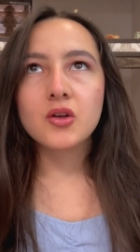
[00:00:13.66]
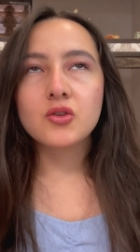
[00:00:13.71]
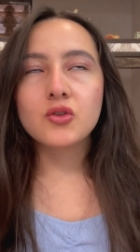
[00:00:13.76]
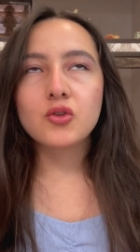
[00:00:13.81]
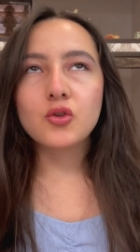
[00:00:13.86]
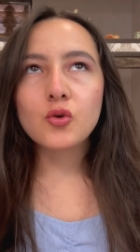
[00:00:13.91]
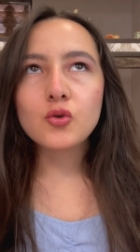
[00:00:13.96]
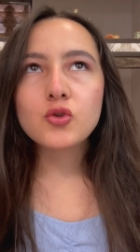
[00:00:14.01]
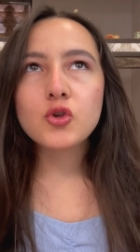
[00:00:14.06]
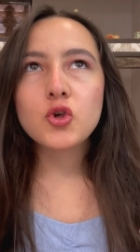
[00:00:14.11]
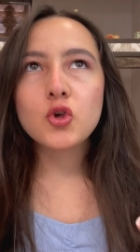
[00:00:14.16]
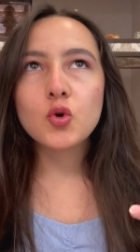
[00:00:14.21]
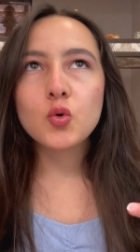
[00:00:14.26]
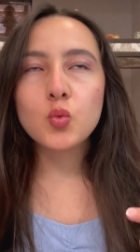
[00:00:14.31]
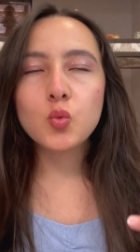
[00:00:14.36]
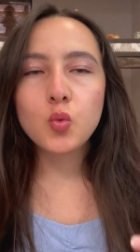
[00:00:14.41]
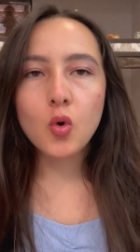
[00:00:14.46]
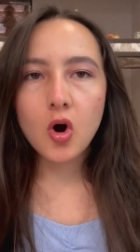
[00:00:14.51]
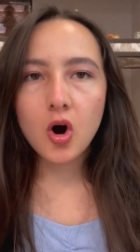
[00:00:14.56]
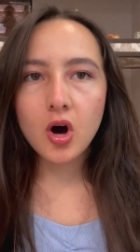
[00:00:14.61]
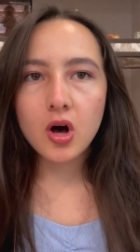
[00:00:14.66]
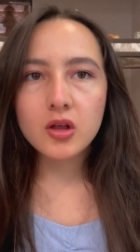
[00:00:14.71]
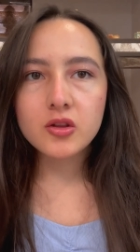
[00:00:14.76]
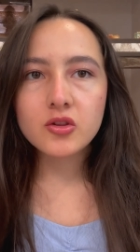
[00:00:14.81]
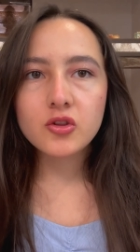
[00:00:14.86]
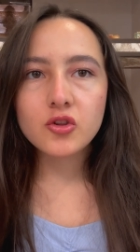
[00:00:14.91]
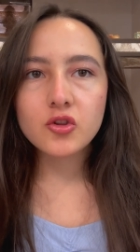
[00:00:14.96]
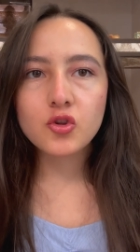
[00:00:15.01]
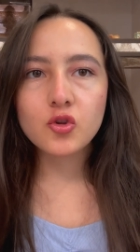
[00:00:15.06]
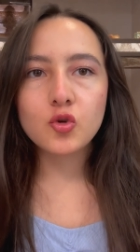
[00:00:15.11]
Don't you
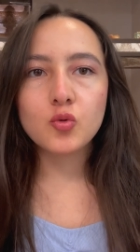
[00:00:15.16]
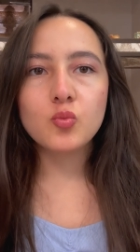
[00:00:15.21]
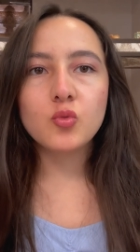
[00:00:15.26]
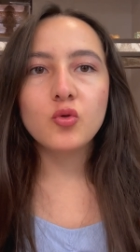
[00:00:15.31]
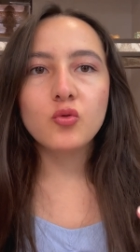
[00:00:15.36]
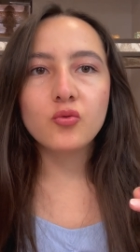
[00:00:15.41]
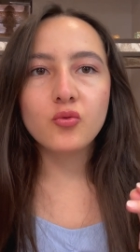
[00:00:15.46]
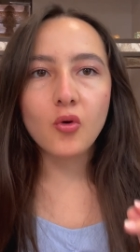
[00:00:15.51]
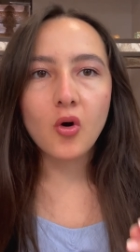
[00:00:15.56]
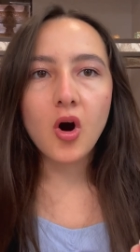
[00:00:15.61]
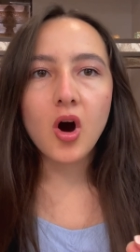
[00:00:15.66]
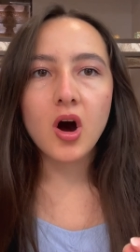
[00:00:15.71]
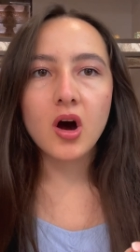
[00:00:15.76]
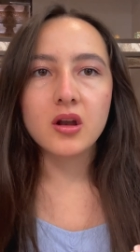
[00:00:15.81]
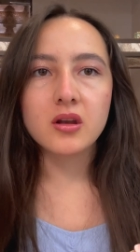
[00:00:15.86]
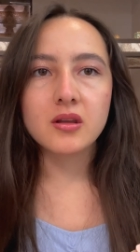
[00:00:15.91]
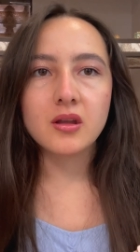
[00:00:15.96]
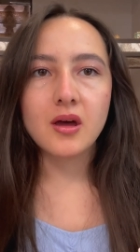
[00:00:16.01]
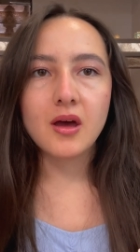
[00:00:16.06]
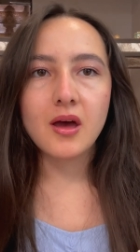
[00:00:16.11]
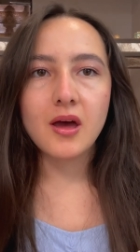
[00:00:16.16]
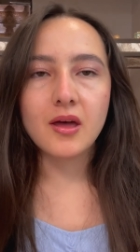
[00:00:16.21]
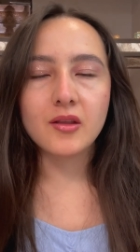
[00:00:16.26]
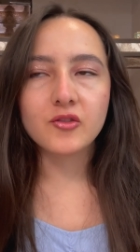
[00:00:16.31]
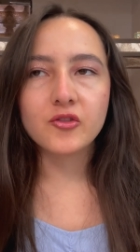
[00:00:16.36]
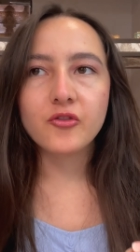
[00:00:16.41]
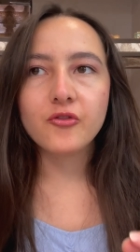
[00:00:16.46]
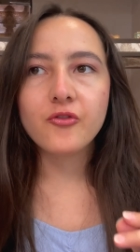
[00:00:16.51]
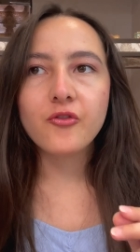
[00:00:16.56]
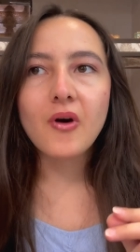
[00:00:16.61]
want to move on and
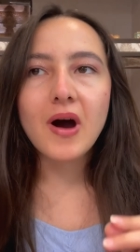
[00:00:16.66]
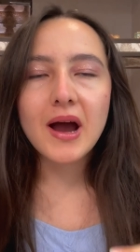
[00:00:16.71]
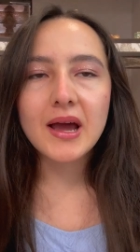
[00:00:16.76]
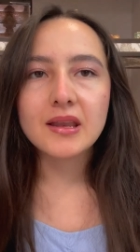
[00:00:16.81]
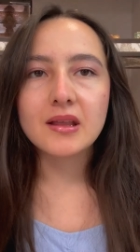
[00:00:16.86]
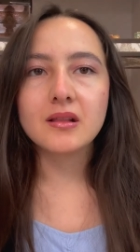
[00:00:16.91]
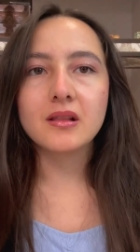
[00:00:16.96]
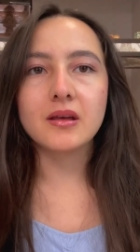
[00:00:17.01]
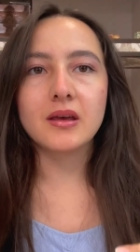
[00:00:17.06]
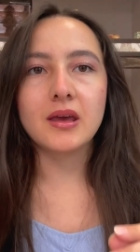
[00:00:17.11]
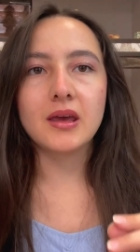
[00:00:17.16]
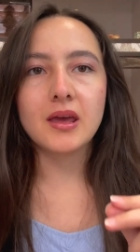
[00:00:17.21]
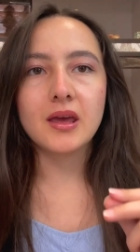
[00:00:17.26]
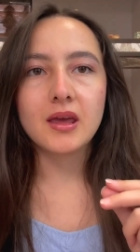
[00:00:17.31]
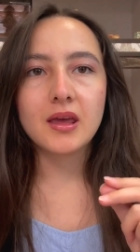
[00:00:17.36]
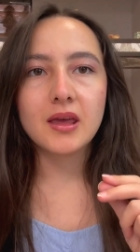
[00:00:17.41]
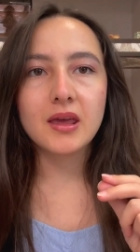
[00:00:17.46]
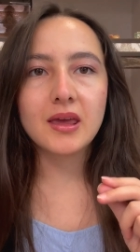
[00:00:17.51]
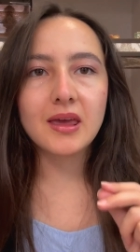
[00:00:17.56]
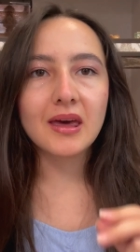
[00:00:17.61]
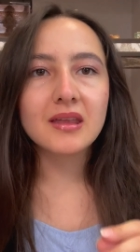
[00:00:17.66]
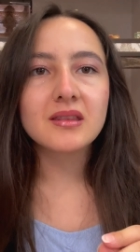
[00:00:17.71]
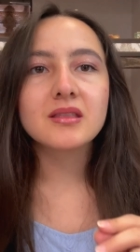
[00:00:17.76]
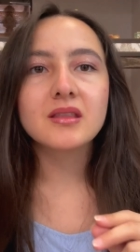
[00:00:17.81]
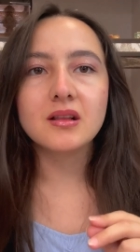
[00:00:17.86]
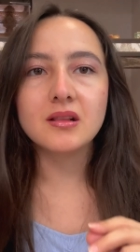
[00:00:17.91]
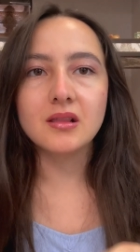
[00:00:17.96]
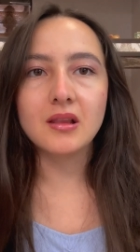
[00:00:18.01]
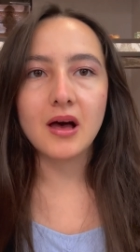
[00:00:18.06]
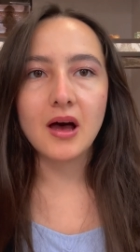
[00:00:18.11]
finally get the
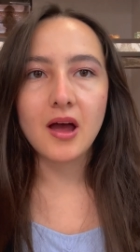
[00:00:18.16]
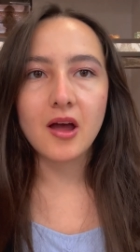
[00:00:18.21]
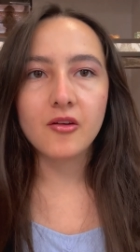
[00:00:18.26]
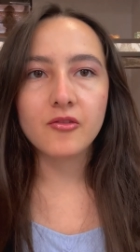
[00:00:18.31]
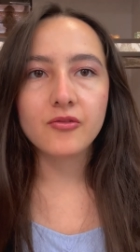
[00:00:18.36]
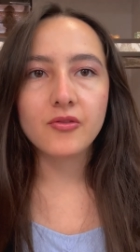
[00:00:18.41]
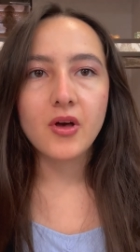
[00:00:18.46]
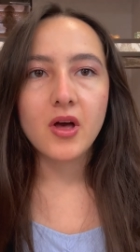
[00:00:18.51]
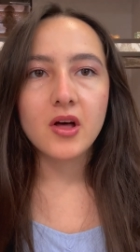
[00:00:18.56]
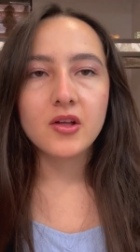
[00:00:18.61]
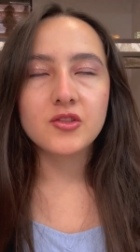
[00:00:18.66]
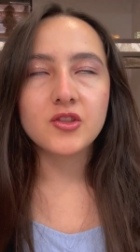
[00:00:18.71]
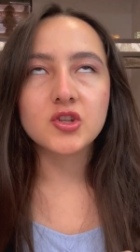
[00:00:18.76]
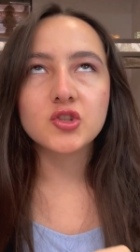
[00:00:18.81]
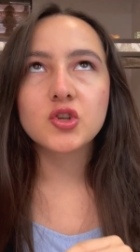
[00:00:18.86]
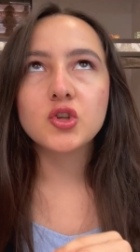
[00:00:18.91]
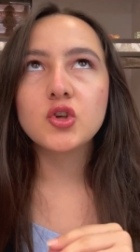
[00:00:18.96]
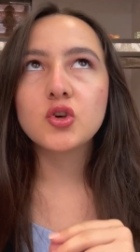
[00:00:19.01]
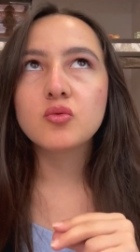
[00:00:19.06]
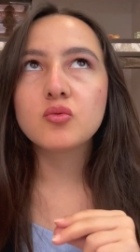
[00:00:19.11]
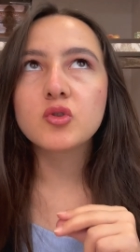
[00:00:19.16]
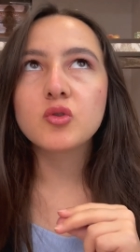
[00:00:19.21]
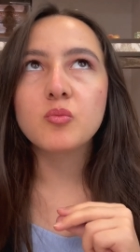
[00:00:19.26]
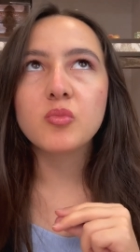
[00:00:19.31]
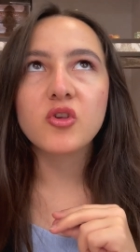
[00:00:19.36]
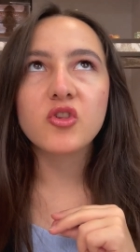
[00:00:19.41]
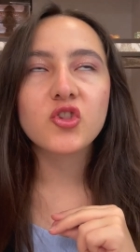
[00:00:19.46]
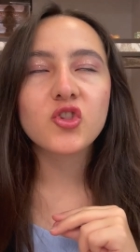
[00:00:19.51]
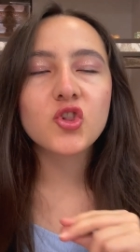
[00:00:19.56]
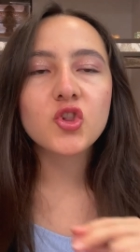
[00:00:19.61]
life that you would be
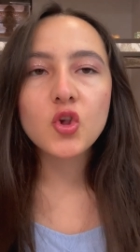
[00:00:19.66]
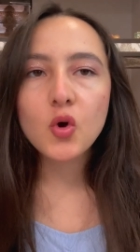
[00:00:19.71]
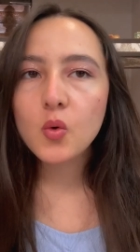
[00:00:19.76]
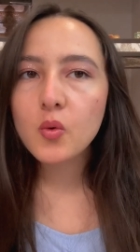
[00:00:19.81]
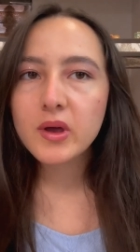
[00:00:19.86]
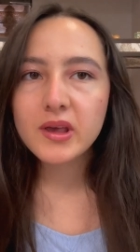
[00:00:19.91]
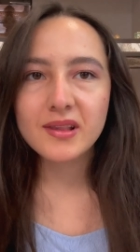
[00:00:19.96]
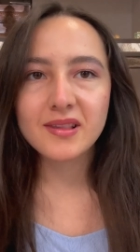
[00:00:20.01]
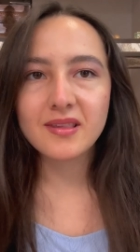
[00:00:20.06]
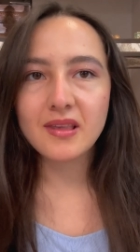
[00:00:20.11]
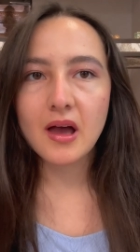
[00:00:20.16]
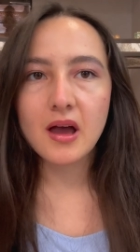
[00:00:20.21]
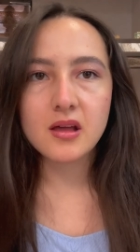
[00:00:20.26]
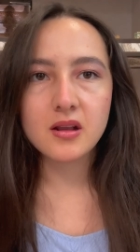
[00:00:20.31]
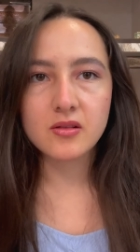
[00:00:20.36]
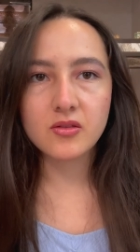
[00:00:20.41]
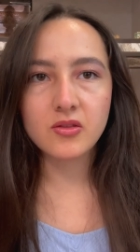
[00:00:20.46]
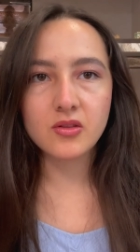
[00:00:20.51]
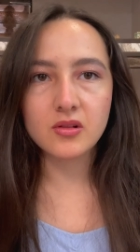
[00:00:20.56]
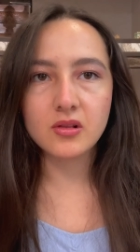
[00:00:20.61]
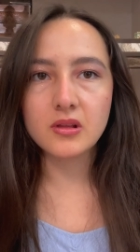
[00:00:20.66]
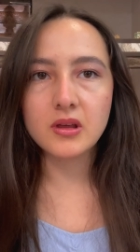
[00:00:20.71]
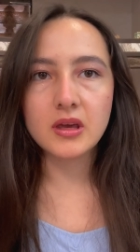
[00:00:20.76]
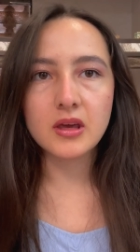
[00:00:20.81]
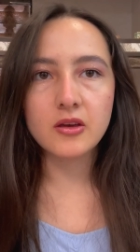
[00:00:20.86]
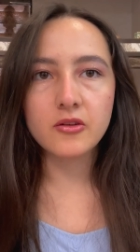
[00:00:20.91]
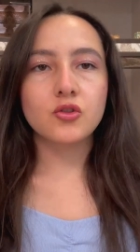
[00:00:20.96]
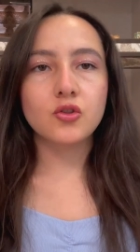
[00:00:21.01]
so excited to live?